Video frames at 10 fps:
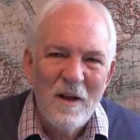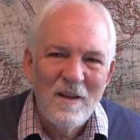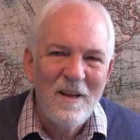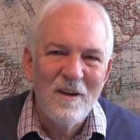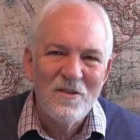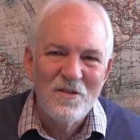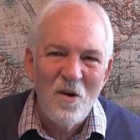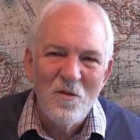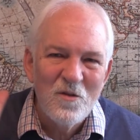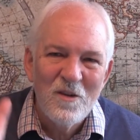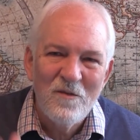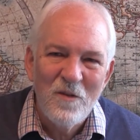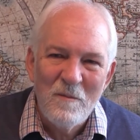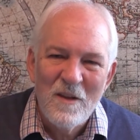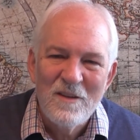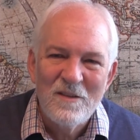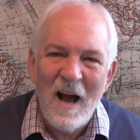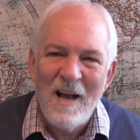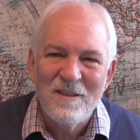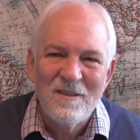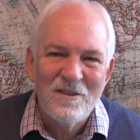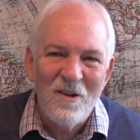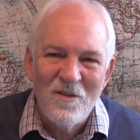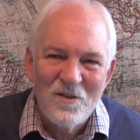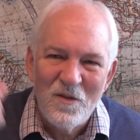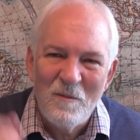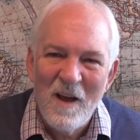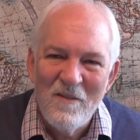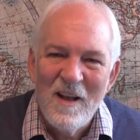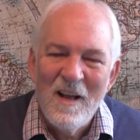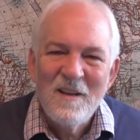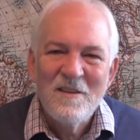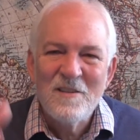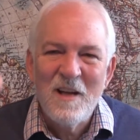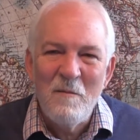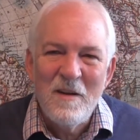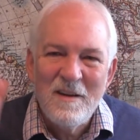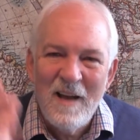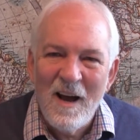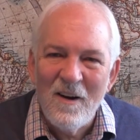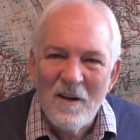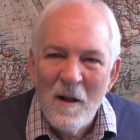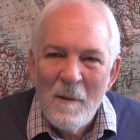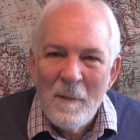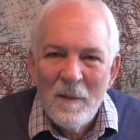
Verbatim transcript: but you know, stones from these ice stones from heaven, just coming down.